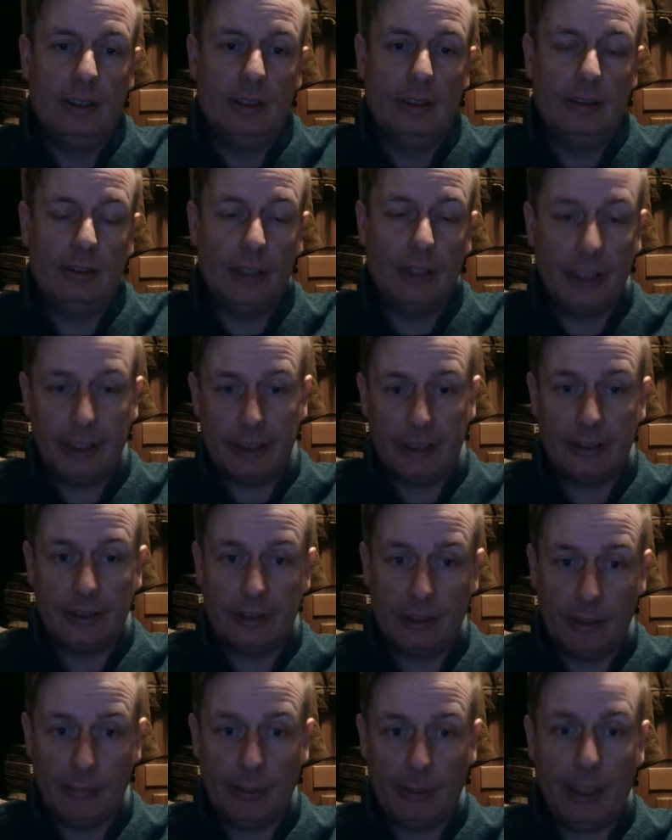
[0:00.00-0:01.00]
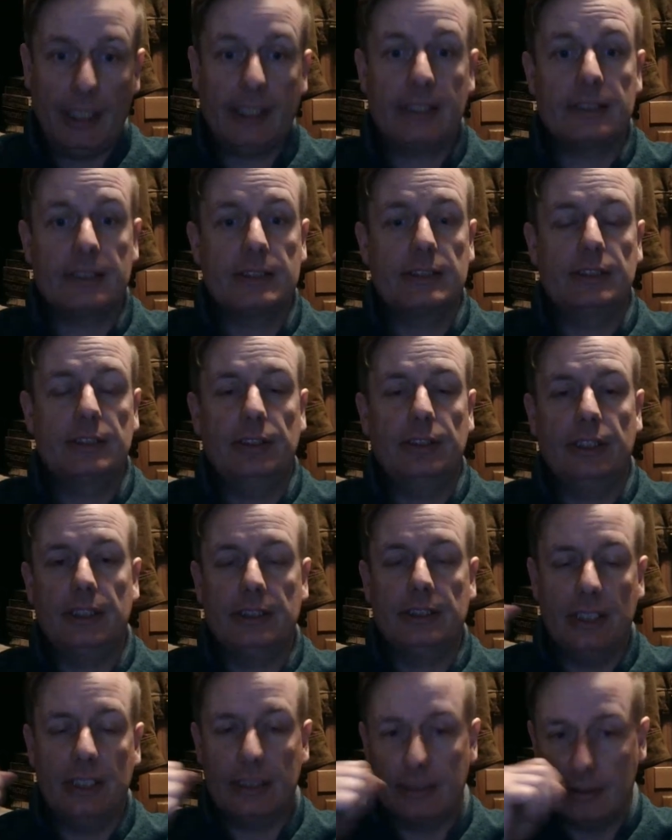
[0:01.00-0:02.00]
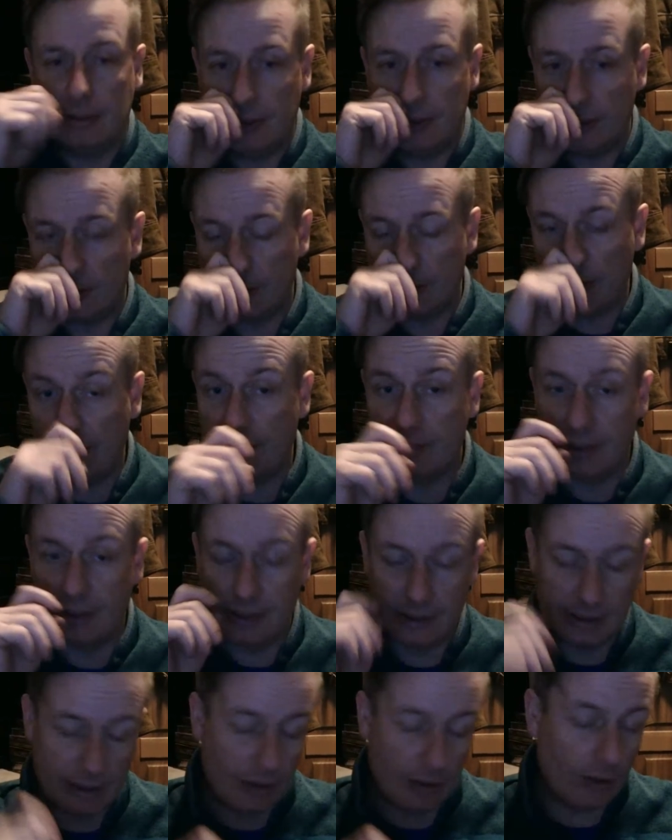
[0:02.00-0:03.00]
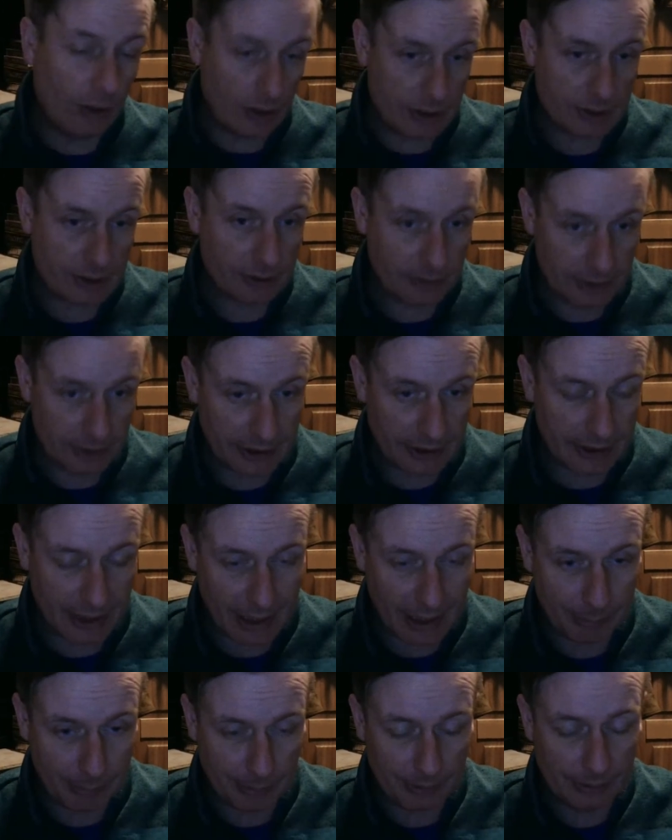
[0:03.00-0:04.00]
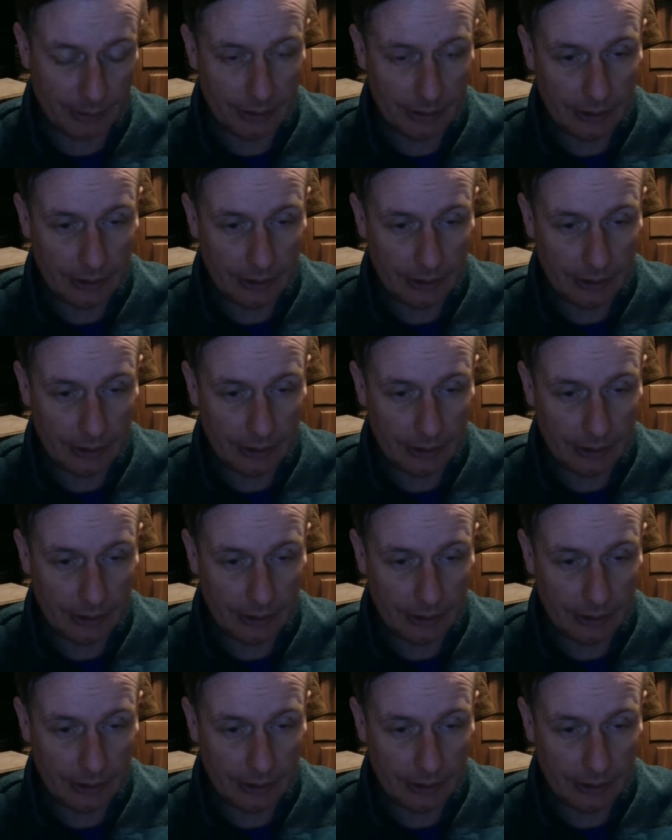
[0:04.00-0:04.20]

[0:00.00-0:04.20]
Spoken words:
lying on their backs to try and take down aircraft, also did happen.